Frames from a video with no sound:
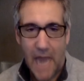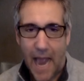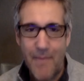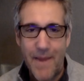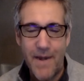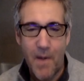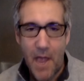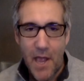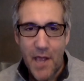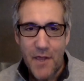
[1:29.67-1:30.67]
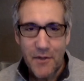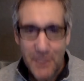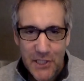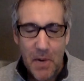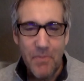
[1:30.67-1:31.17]
I mean,
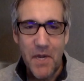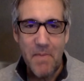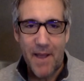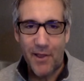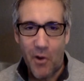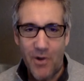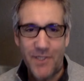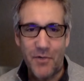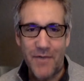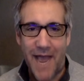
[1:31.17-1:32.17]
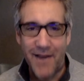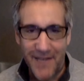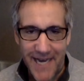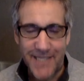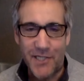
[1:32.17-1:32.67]
there's something about Lawrence
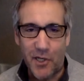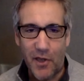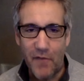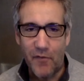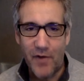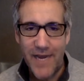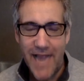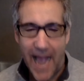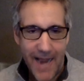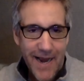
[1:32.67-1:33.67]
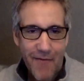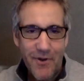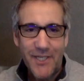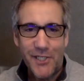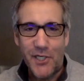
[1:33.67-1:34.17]
O'Donnell and his delivery. I think I
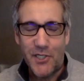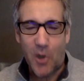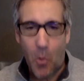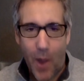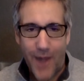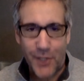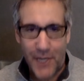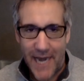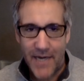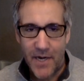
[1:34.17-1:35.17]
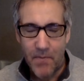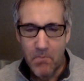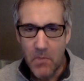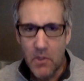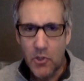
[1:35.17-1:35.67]
really should start watching it and
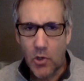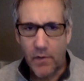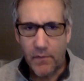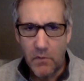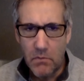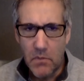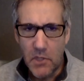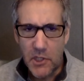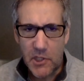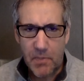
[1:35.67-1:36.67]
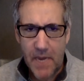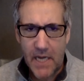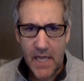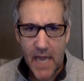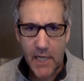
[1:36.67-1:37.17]
sort of
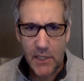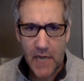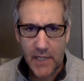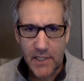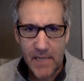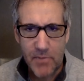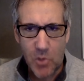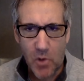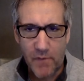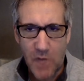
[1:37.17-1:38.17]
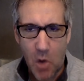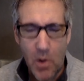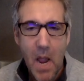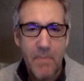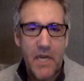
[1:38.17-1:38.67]
speak in that exact same sort of
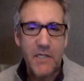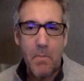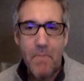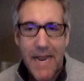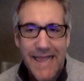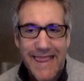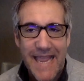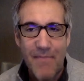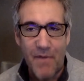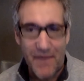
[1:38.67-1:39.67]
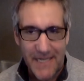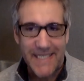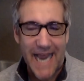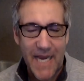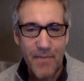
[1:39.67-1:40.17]
tone. Because a big theme of
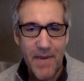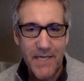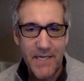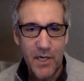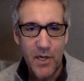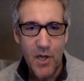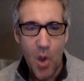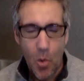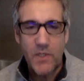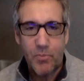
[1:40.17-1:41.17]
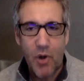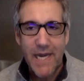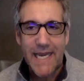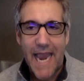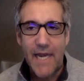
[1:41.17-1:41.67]
his segment was
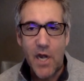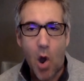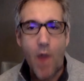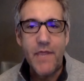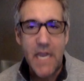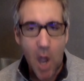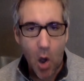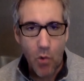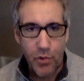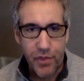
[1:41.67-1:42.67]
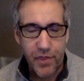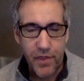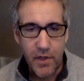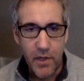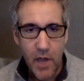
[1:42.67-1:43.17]
predicated on the
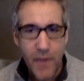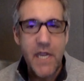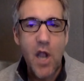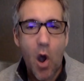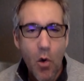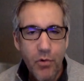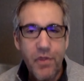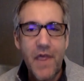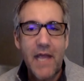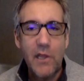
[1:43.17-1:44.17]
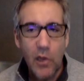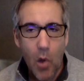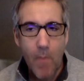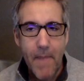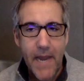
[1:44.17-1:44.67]
oath that
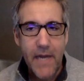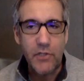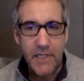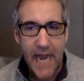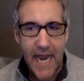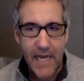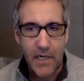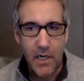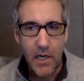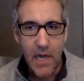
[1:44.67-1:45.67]
lawmakers take